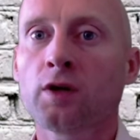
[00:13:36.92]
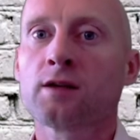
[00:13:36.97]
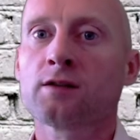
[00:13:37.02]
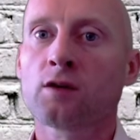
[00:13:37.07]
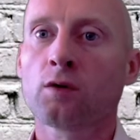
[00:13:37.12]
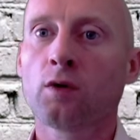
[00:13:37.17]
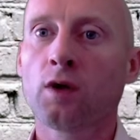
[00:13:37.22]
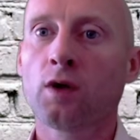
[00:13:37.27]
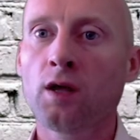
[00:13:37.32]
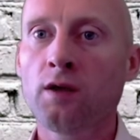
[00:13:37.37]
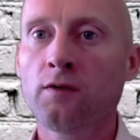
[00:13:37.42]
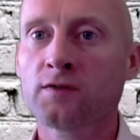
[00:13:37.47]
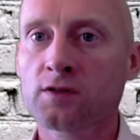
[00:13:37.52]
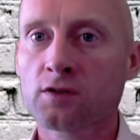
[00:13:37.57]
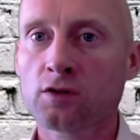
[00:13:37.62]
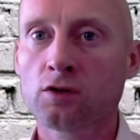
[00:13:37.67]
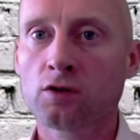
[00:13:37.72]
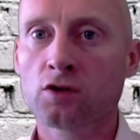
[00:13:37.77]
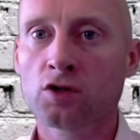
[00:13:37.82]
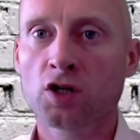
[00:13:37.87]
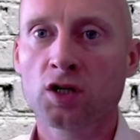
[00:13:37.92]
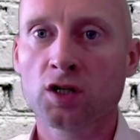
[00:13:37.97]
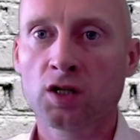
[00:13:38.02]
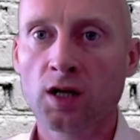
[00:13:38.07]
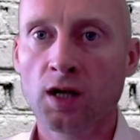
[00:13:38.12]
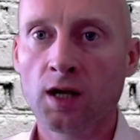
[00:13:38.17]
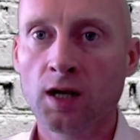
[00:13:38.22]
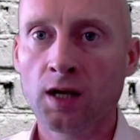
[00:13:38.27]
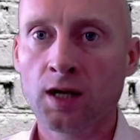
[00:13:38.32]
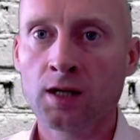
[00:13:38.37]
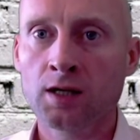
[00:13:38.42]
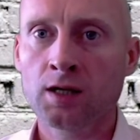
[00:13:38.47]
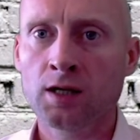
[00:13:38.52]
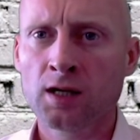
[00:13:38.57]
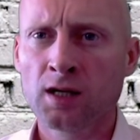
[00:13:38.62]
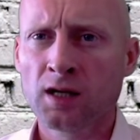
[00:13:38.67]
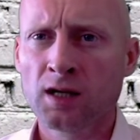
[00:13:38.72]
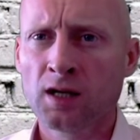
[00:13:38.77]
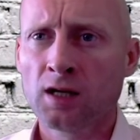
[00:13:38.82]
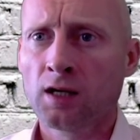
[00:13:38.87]
Okay, so if search
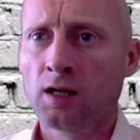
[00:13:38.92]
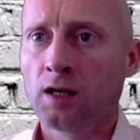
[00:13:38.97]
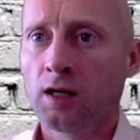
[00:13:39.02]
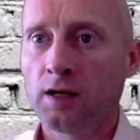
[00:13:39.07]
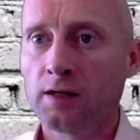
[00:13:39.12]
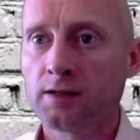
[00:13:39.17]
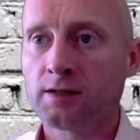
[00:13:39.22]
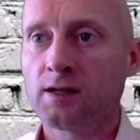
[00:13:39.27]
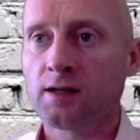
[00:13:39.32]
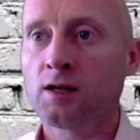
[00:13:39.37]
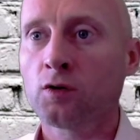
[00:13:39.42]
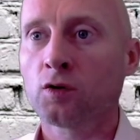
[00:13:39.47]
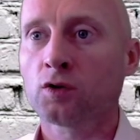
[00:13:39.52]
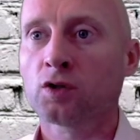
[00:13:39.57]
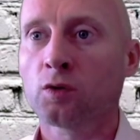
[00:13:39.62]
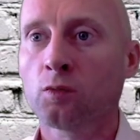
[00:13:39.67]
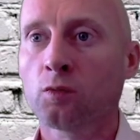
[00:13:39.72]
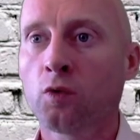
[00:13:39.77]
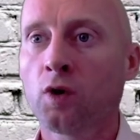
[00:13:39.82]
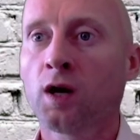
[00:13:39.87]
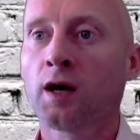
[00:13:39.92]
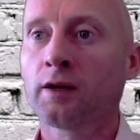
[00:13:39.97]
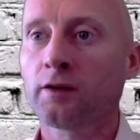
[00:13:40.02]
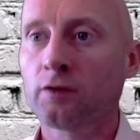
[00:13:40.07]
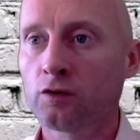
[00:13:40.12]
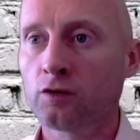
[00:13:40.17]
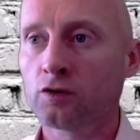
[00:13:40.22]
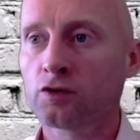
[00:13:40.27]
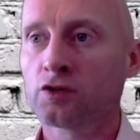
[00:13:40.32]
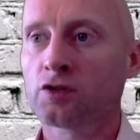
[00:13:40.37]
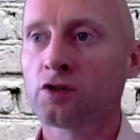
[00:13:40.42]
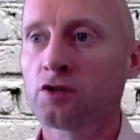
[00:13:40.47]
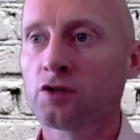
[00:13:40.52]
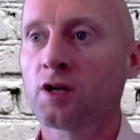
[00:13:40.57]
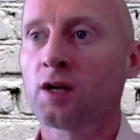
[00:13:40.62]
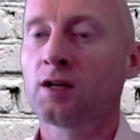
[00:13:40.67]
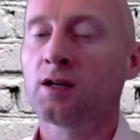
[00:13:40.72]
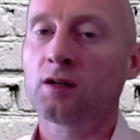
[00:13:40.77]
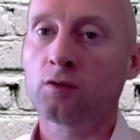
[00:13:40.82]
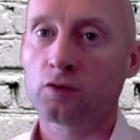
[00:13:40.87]
again is equal to y or
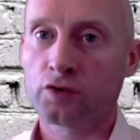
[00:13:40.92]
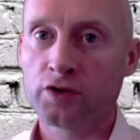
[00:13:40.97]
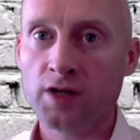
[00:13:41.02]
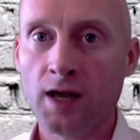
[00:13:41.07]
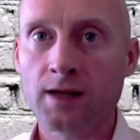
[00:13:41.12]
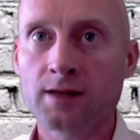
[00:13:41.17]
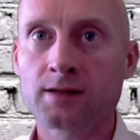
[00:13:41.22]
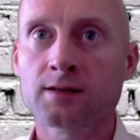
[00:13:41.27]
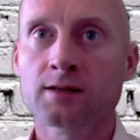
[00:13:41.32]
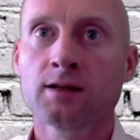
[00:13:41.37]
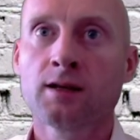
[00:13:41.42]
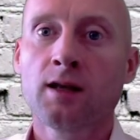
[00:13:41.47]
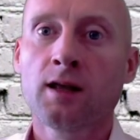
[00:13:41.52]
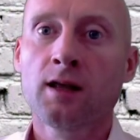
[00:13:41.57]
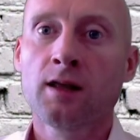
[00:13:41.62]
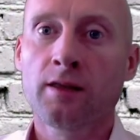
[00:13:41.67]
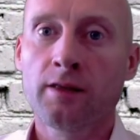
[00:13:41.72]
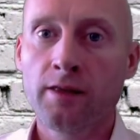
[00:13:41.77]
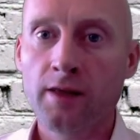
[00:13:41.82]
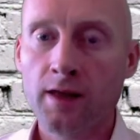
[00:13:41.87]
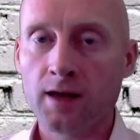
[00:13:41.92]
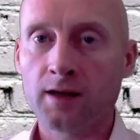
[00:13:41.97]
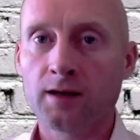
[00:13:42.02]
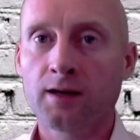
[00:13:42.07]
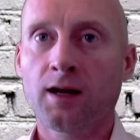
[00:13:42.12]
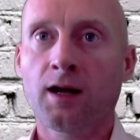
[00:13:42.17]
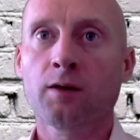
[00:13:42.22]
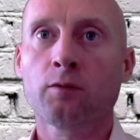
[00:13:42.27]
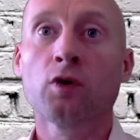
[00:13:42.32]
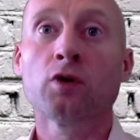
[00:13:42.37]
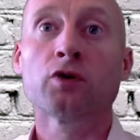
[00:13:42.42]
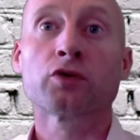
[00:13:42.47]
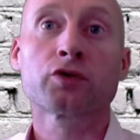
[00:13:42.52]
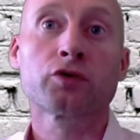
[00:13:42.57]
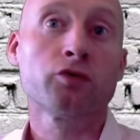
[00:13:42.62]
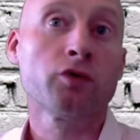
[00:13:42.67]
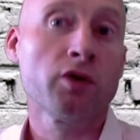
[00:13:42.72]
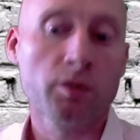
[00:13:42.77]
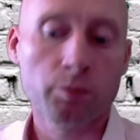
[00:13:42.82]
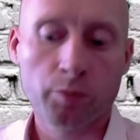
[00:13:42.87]
search again equals yes, then I
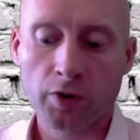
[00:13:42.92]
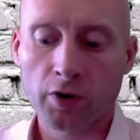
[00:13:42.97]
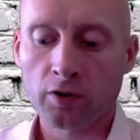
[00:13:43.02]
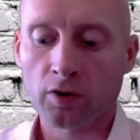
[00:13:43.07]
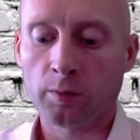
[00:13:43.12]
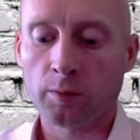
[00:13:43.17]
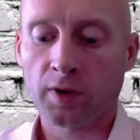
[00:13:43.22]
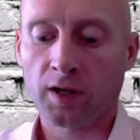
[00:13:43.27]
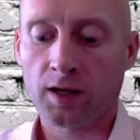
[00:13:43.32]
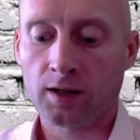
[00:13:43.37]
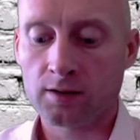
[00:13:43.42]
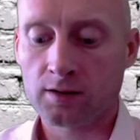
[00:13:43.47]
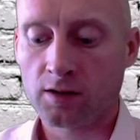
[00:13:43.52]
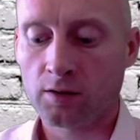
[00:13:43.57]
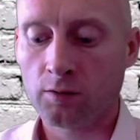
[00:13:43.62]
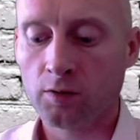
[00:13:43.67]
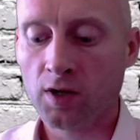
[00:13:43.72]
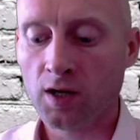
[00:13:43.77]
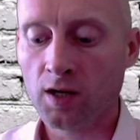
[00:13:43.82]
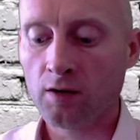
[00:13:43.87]
want to run the program again.